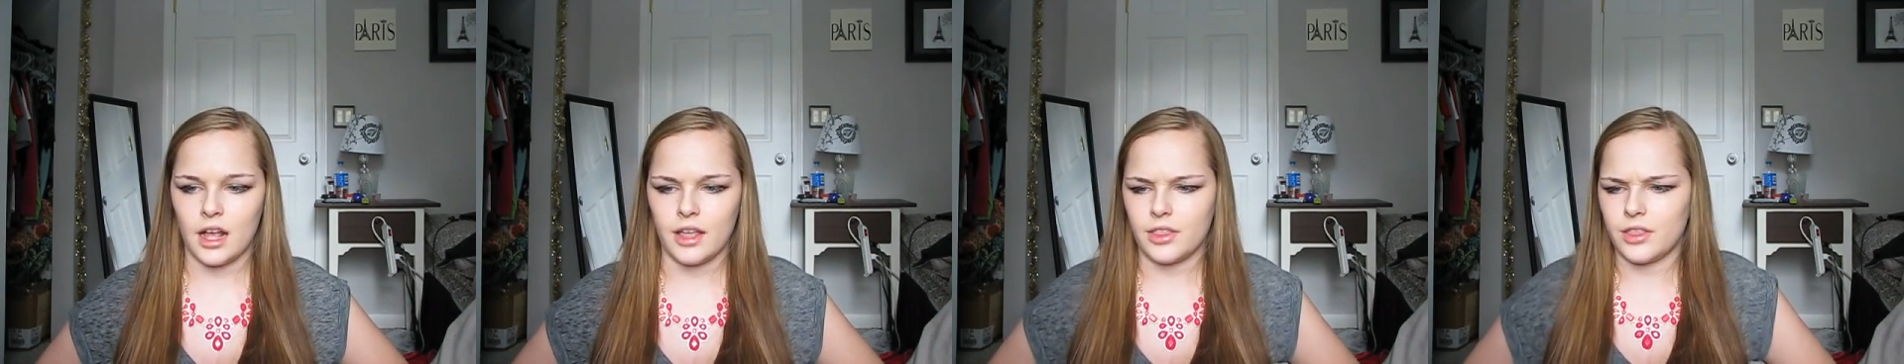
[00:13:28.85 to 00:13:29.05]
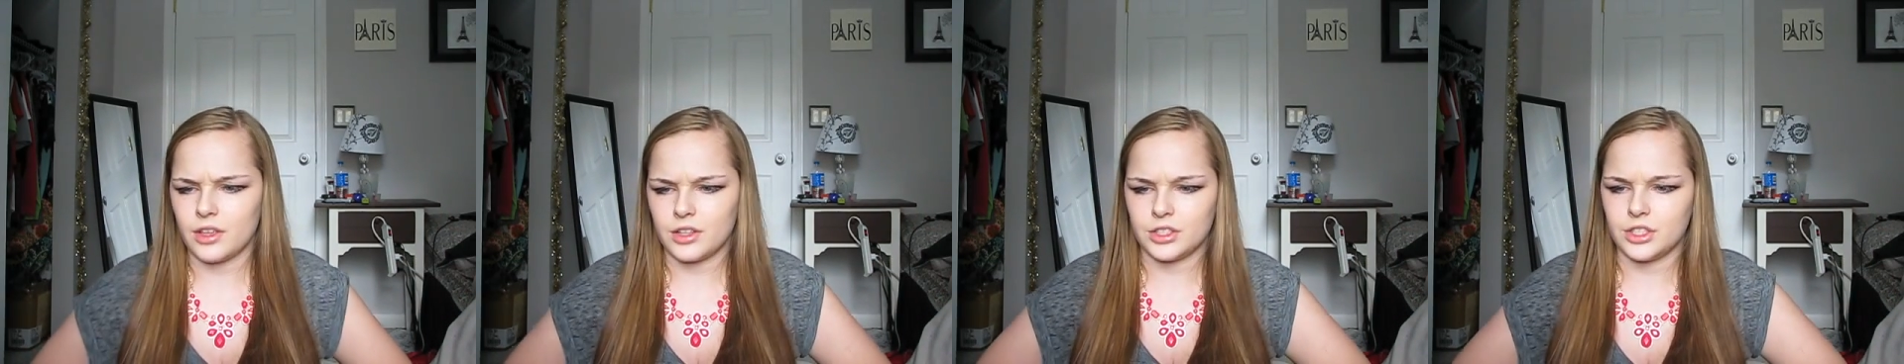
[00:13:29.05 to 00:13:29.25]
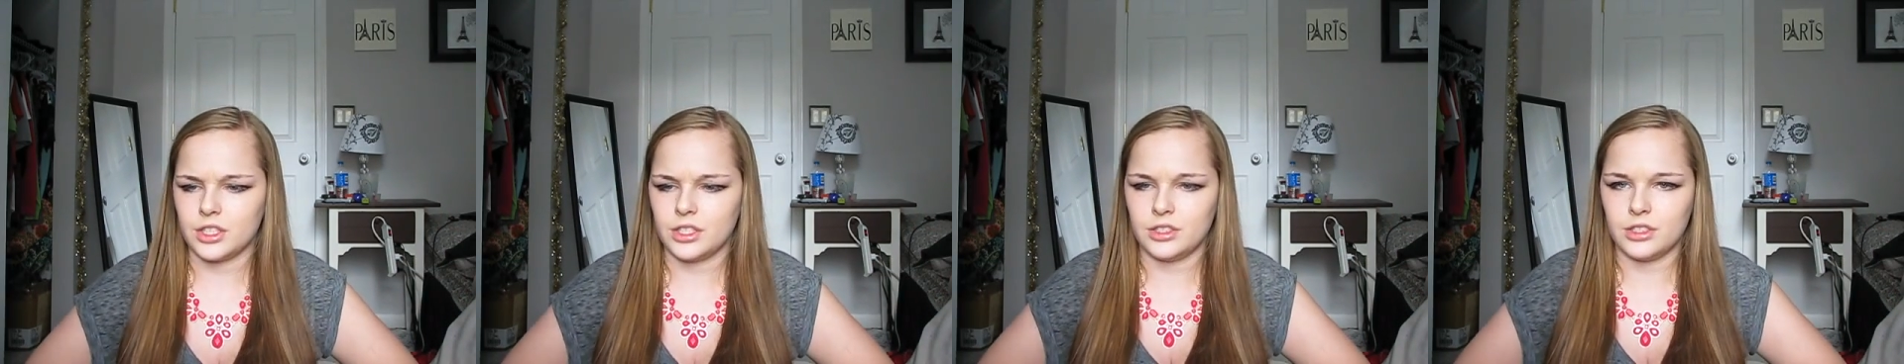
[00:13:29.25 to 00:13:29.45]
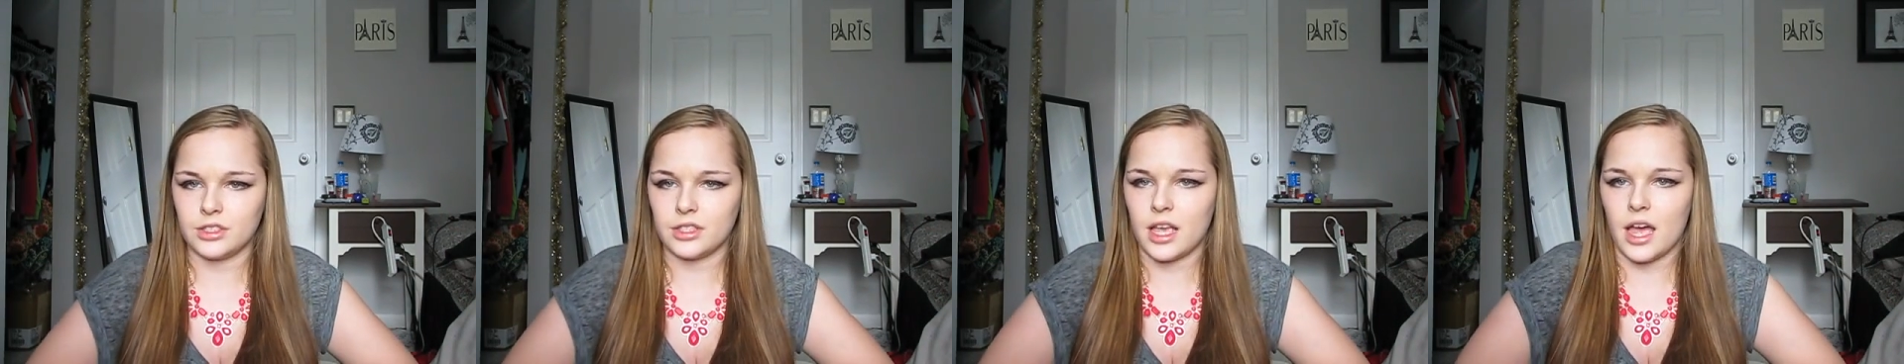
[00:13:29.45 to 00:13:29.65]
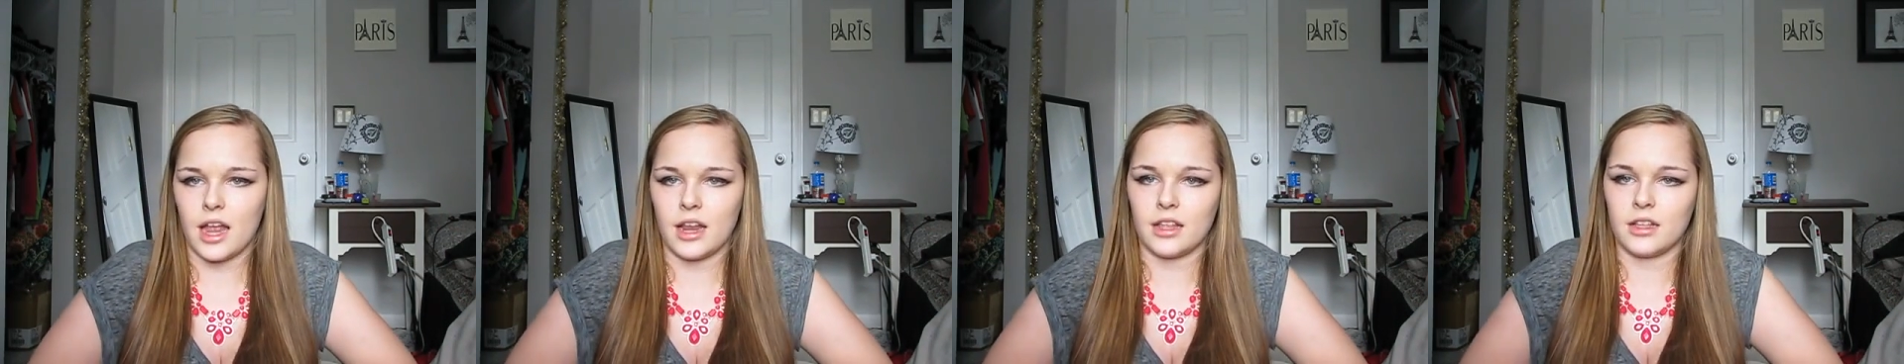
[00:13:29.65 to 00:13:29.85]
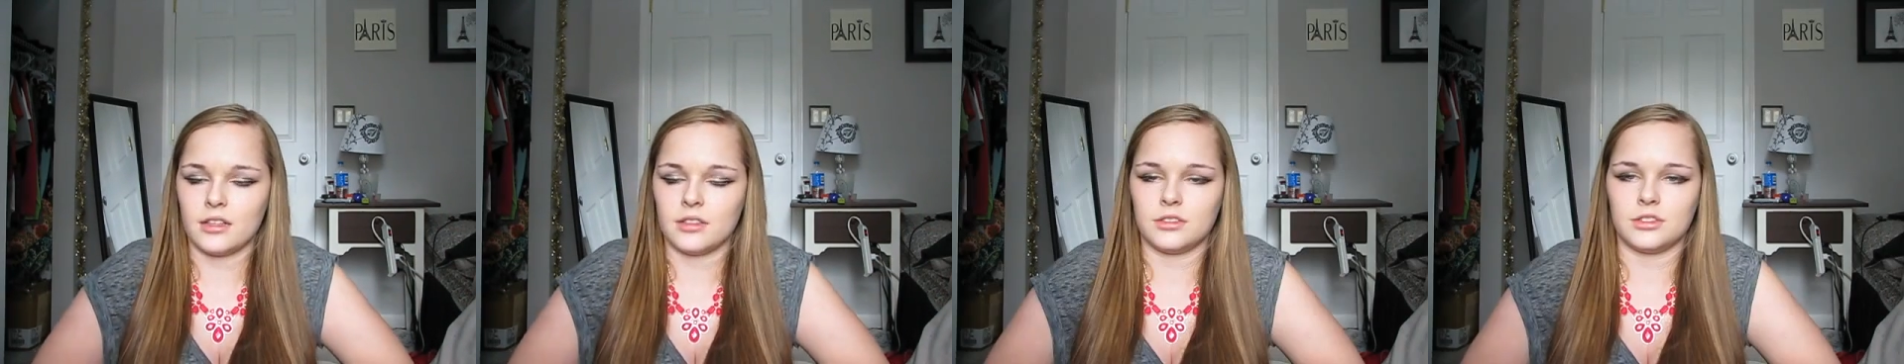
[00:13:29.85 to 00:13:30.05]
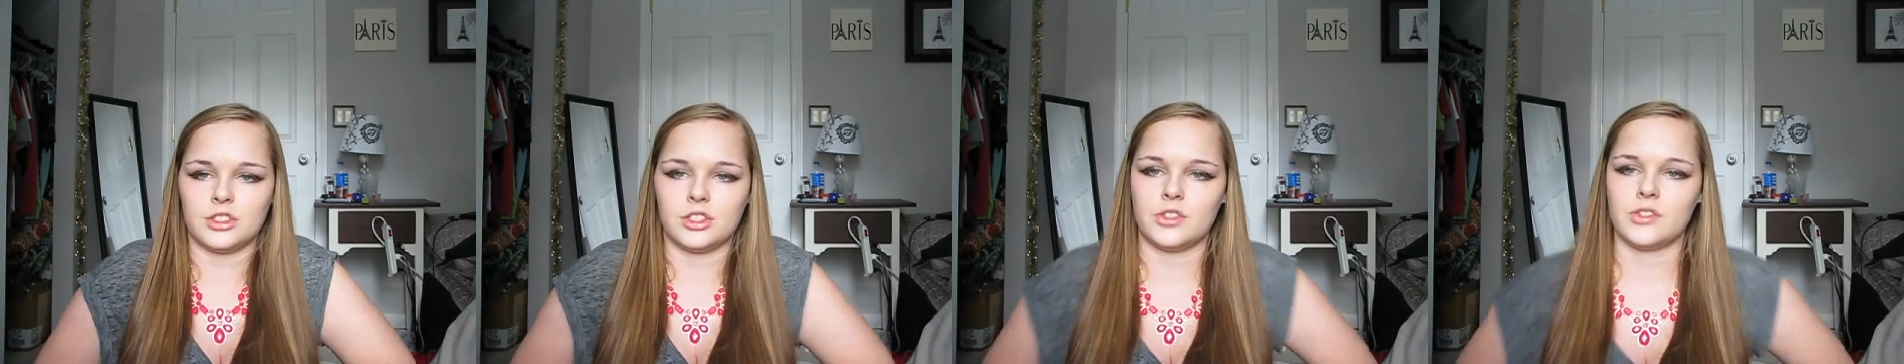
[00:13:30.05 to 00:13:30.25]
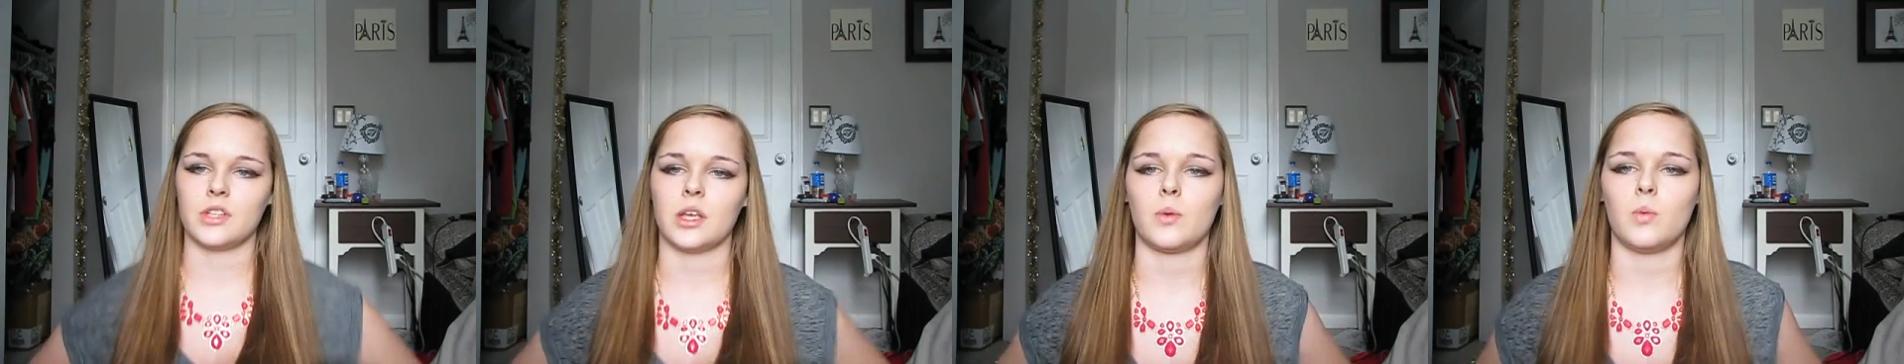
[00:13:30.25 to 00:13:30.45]
I think she just had it, and
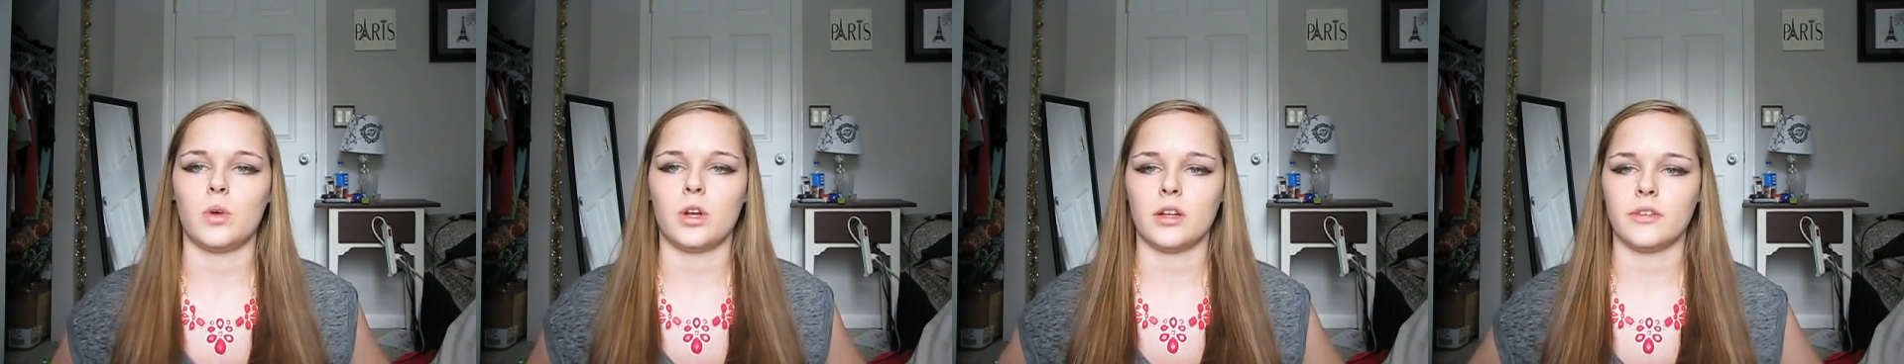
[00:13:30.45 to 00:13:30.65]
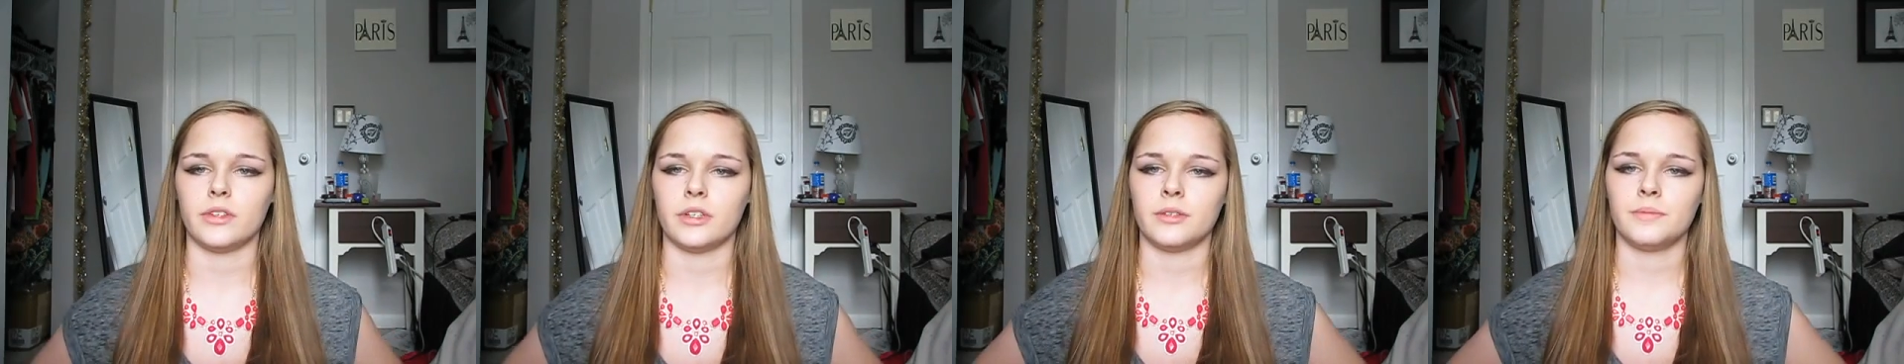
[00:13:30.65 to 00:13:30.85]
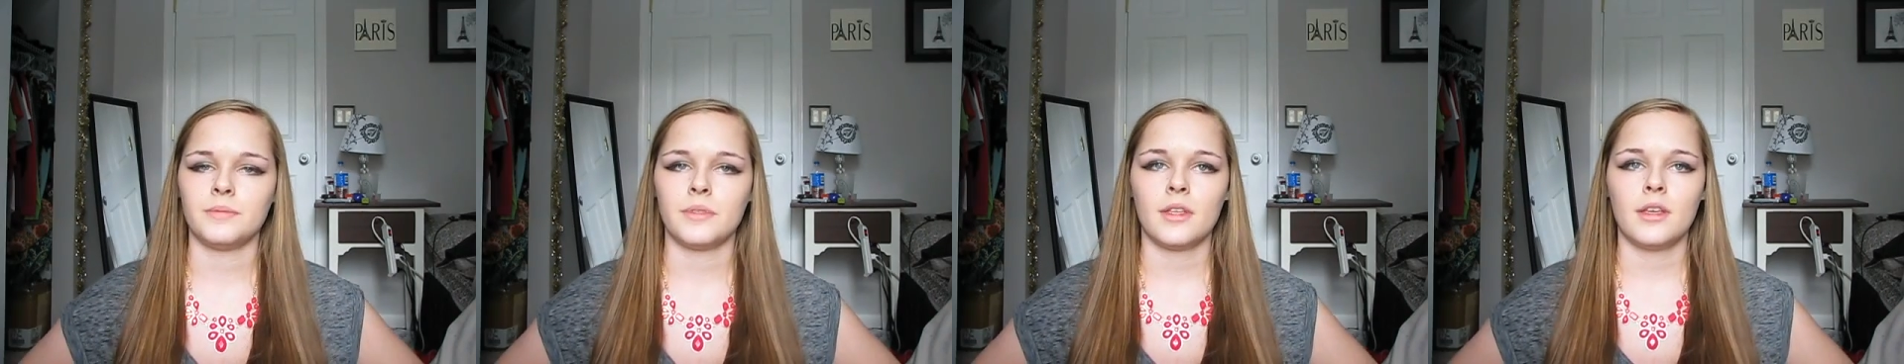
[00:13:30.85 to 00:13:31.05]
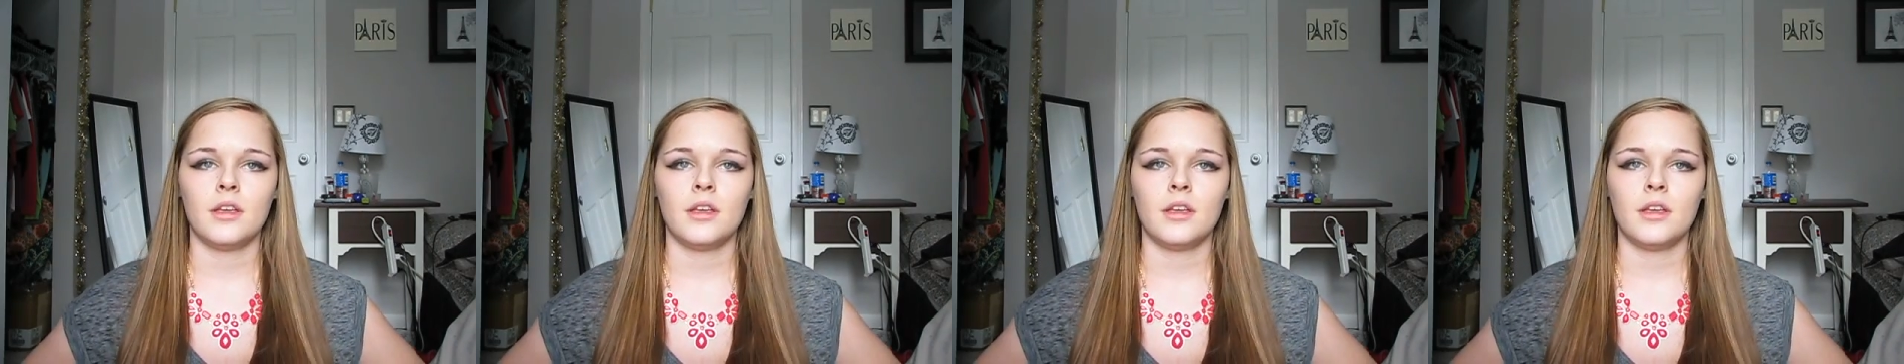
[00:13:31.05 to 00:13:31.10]
she's like, whatever.